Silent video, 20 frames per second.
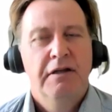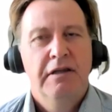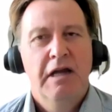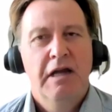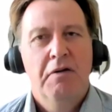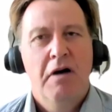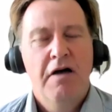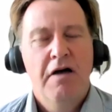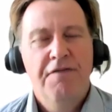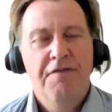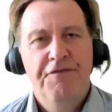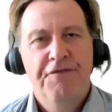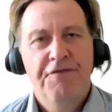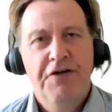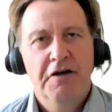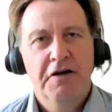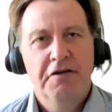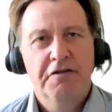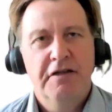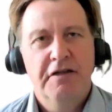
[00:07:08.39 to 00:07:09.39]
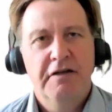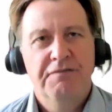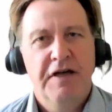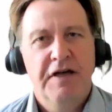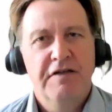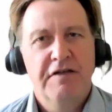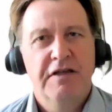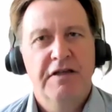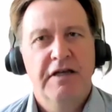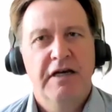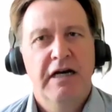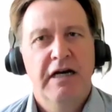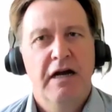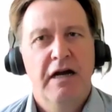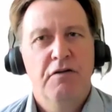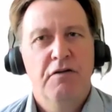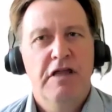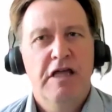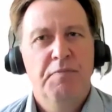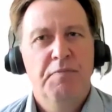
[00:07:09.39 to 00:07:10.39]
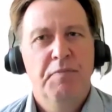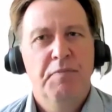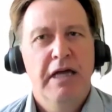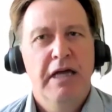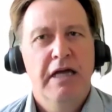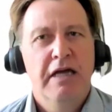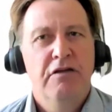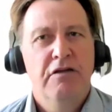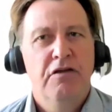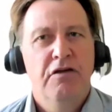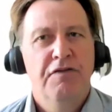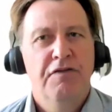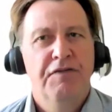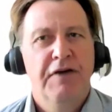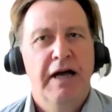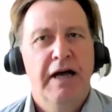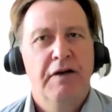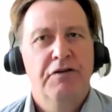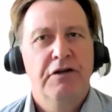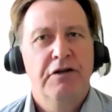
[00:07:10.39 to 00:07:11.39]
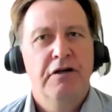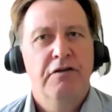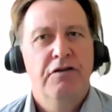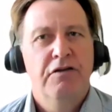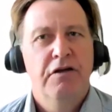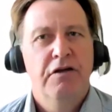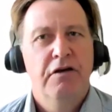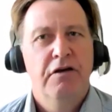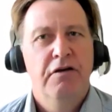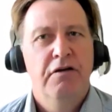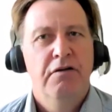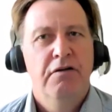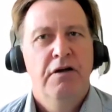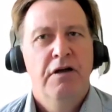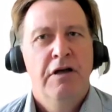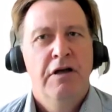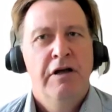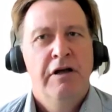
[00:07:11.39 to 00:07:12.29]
Now, I first invested in OTP in 2002,